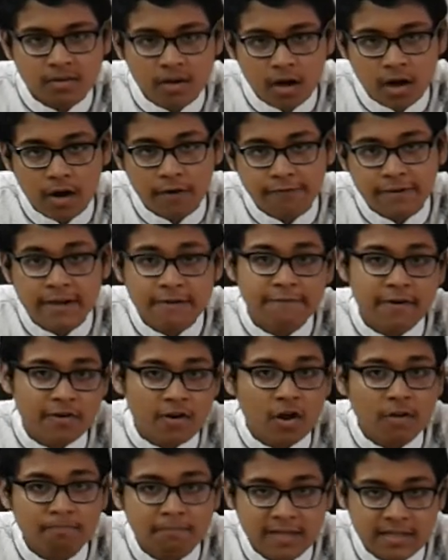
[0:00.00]
of
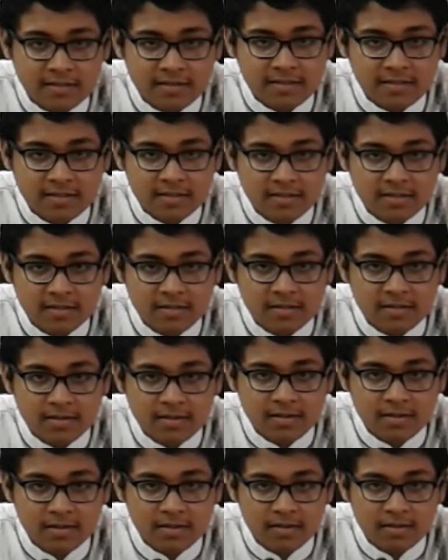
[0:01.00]
environment,
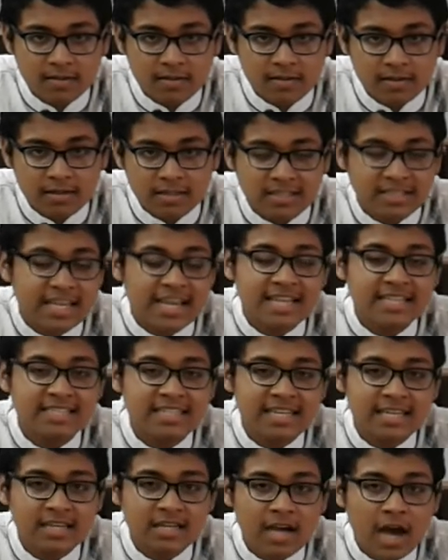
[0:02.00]

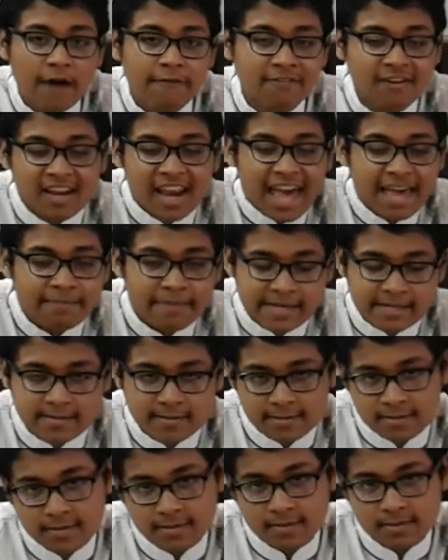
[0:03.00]
changing of climate,